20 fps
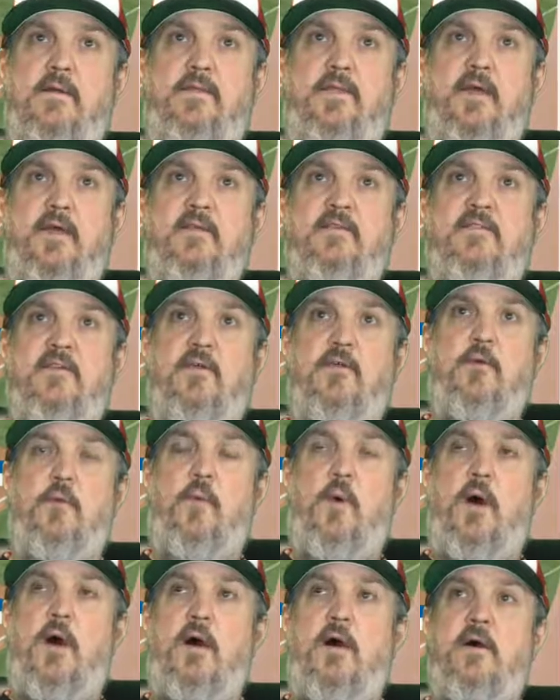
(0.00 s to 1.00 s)
things on the
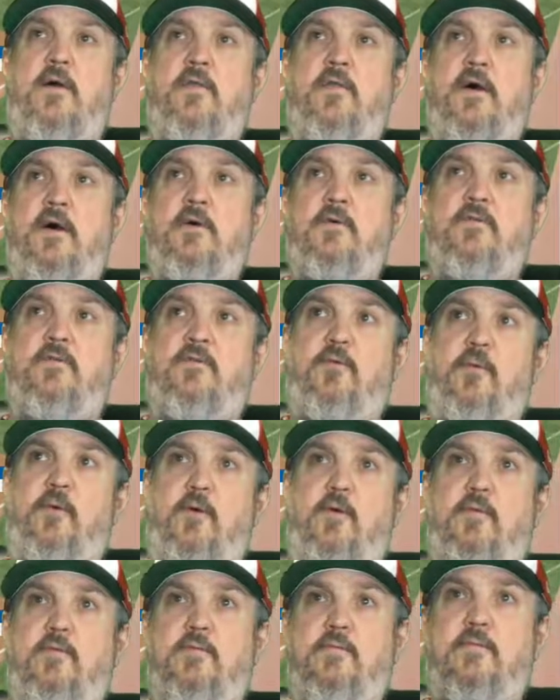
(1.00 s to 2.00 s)
wall. Those
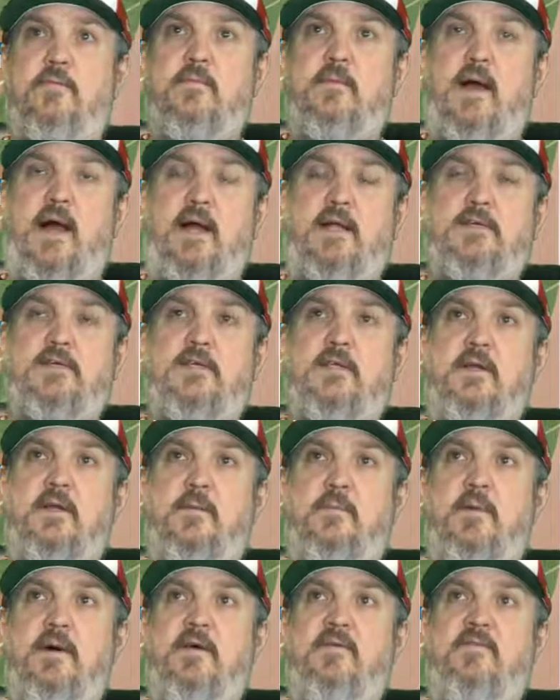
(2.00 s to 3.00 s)
were actually
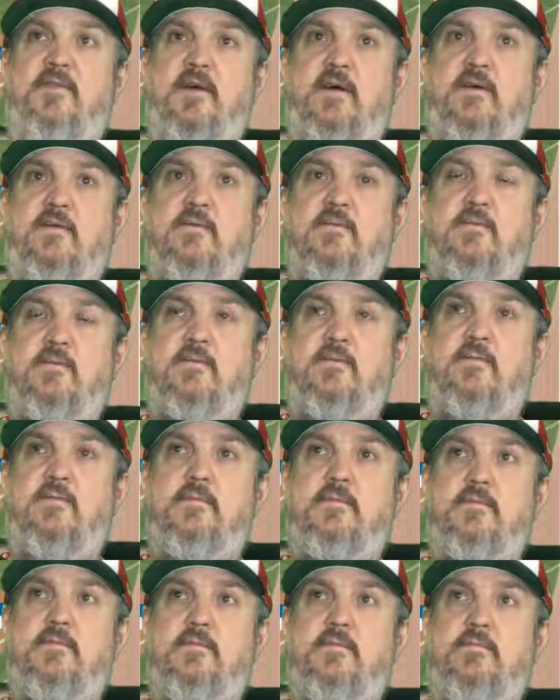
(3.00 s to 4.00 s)
above
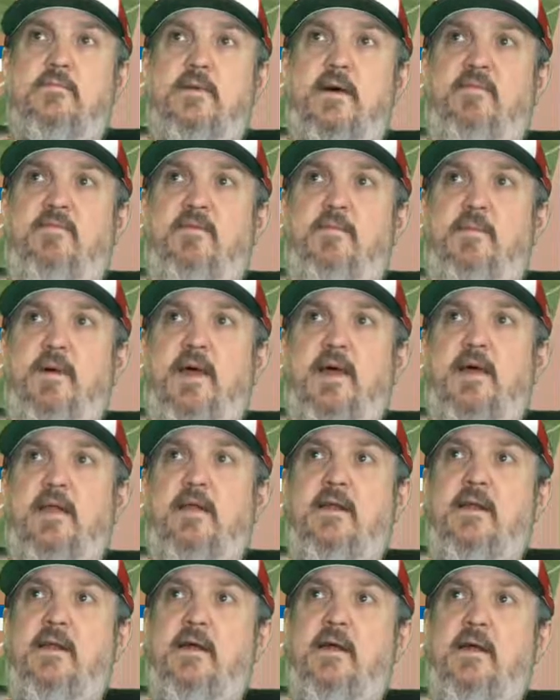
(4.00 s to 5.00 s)
the bed.
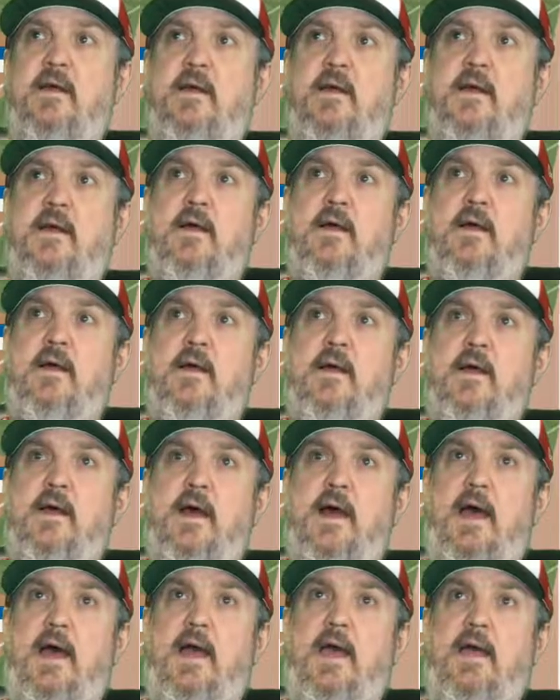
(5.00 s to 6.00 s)

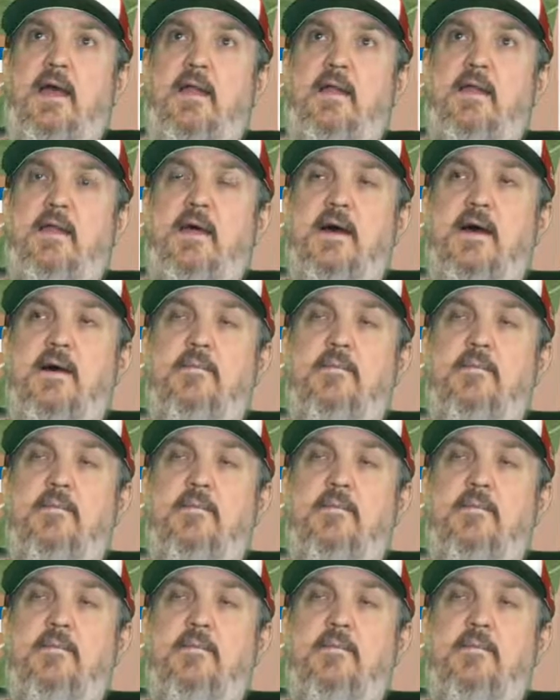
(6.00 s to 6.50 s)
And